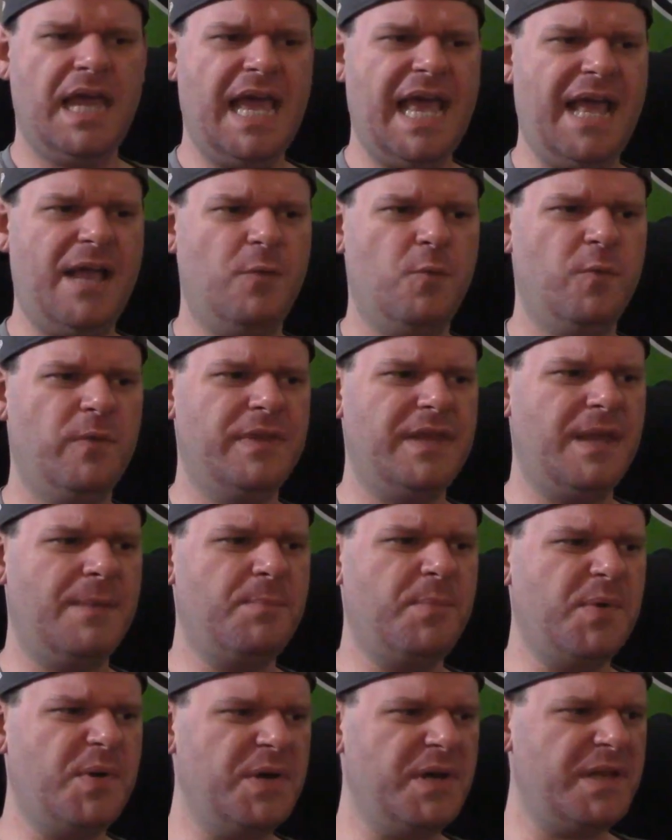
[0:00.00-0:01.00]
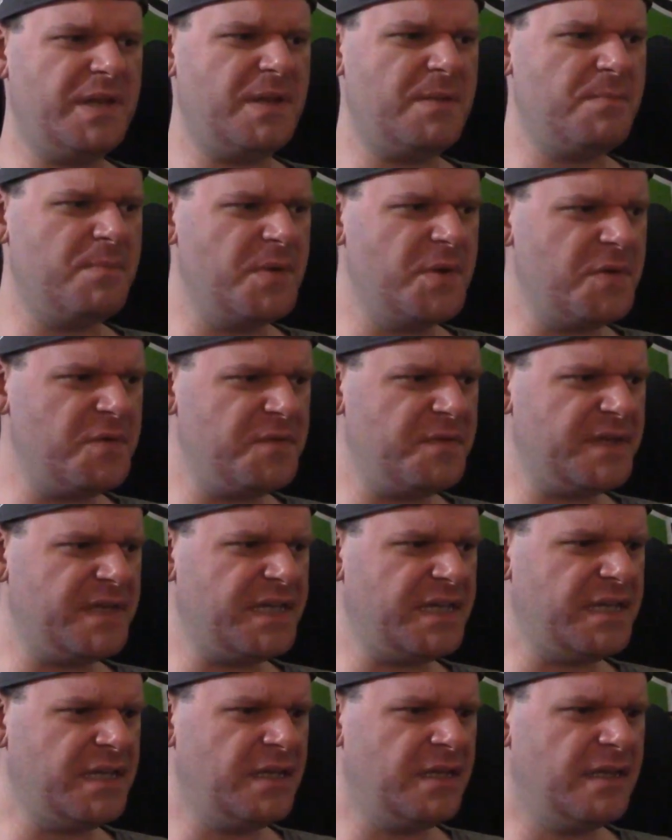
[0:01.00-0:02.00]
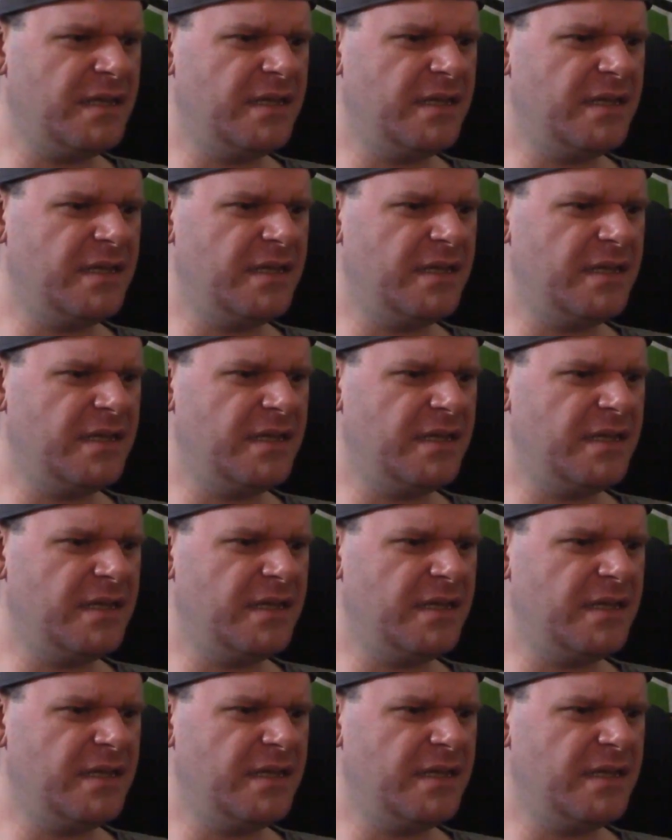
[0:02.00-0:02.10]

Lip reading: And when they put it in the movie,